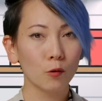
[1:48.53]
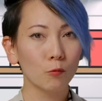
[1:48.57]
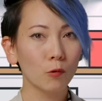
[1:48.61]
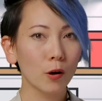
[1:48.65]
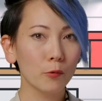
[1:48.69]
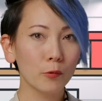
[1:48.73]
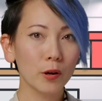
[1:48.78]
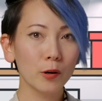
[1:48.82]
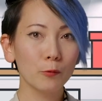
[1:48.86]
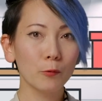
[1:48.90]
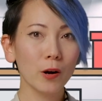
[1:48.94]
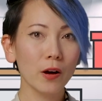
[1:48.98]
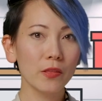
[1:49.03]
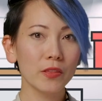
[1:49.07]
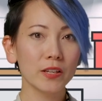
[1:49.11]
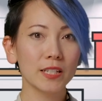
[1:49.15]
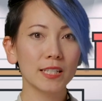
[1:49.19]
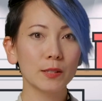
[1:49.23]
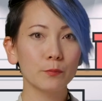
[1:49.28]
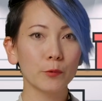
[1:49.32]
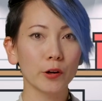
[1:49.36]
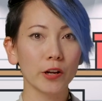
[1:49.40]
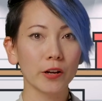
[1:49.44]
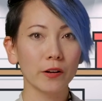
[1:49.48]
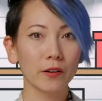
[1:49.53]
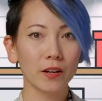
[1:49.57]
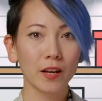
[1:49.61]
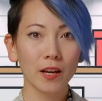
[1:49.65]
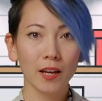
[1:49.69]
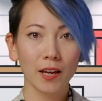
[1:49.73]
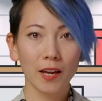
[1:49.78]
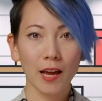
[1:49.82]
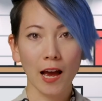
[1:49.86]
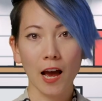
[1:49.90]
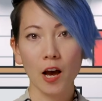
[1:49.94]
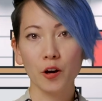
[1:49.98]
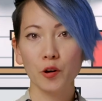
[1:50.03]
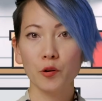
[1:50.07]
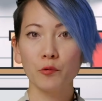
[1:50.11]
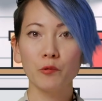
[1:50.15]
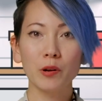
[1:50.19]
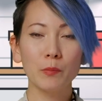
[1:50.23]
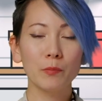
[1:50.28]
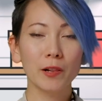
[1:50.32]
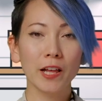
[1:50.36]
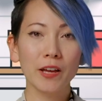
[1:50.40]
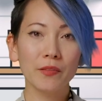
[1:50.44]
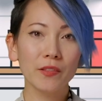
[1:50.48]
What went well this sprint? How can
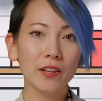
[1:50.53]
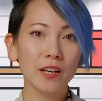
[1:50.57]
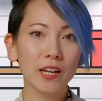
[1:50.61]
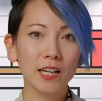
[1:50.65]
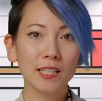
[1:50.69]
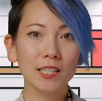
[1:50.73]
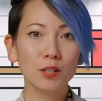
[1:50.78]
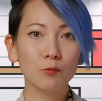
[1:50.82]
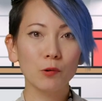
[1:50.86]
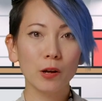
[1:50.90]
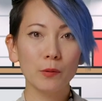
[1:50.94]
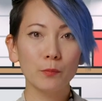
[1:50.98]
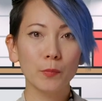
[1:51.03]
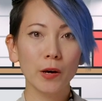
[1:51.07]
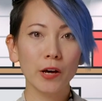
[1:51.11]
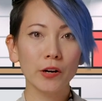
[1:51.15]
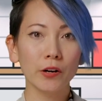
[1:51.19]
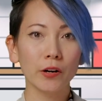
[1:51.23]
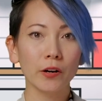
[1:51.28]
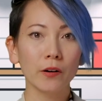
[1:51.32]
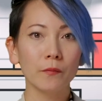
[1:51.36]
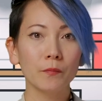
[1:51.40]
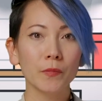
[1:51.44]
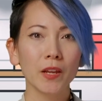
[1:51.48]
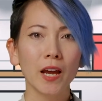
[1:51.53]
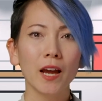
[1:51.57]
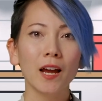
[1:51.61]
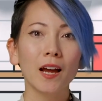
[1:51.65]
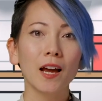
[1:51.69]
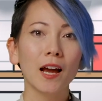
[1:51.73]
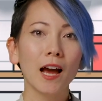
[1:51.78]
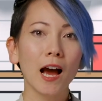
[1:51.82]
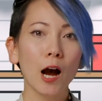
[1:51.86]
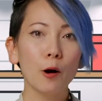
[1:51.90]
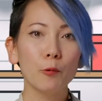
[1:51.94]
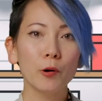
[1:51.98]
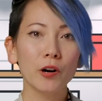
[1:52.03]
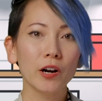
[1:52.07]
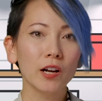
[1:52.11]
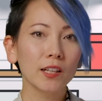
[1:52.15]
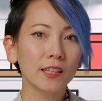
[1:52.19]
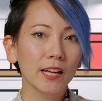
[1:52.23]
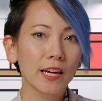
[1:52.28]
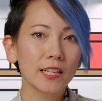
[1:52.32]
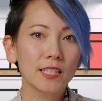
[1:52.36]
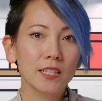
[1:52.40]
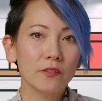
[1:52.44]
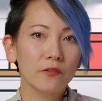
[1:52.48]
we plan the next one better? How were our
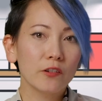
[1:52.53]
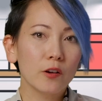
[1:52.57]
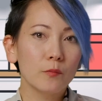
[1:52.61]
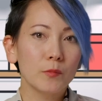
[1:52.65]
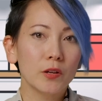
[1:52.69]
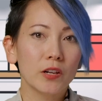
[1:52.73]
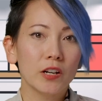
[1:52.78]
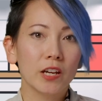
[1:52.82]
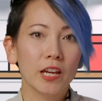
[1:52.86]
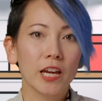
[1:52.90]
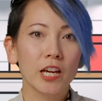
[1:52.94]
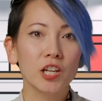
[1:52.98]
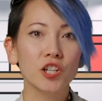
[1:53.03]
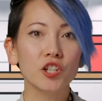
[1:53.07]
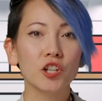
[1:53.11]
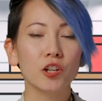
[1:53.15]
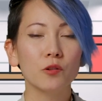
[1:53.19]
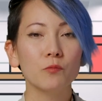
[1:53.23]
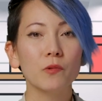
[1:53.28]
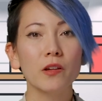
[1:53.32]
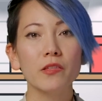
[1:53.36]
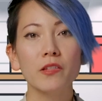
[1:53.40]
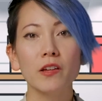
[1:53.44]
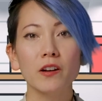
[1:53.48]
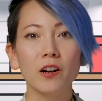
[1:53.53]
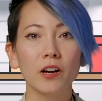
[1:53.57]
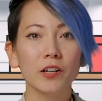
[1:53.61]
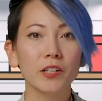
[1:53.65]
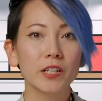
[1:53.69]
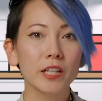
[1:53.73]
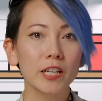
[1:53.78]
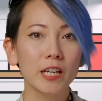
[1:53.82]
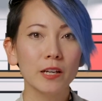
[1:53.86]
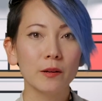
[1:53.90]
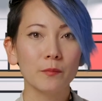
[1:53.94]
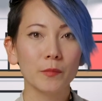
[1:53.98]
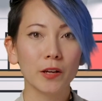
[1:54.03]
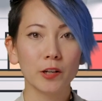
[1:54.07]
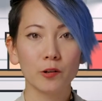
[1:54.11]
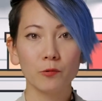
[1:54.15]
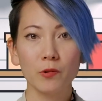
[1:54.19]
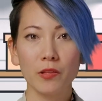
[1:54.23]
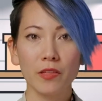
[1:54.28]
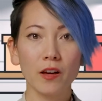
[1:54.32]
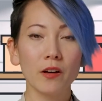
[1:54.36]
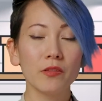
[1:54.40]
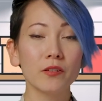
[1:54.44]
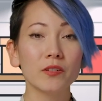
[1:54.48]
lines of communication within our team and
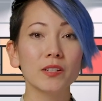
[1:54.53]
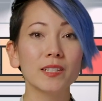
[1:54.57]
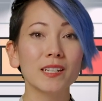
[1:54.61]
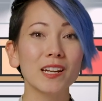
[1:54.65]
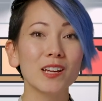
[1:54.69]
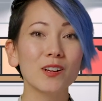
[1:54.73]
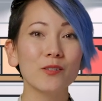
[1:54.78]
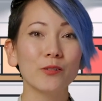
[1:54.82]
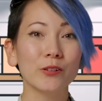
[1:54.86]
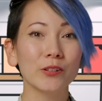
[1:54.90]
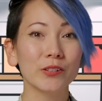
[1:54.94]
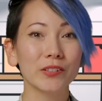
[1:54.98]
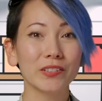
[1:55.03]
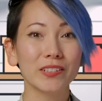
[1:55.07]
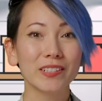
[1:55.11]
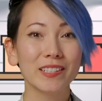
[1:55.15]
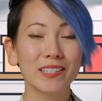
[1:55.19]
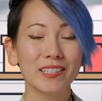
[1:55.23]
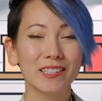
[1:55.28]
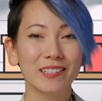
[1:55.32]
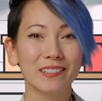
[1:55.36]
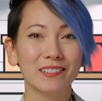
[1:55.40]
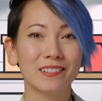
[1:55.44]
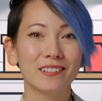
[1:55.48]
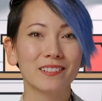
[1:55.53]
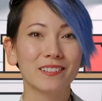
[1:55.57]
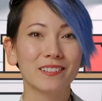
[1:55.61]
with other stakeholders?